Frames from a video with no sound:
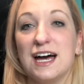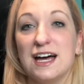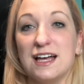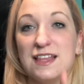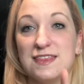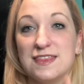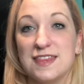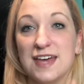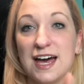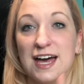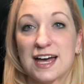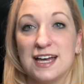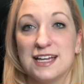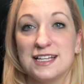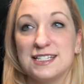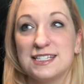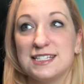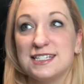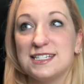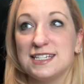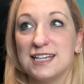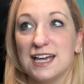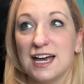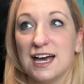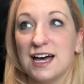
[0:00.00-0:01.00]
that
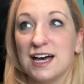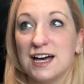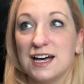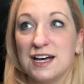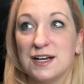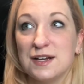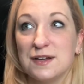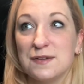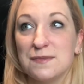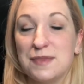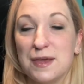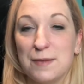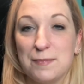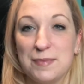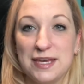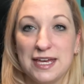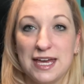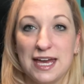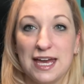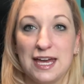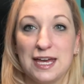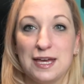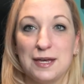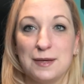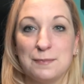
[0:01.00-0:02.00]
uh, that
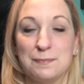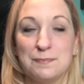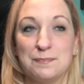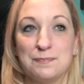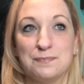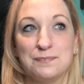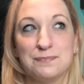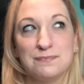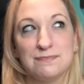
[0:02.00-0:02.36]
became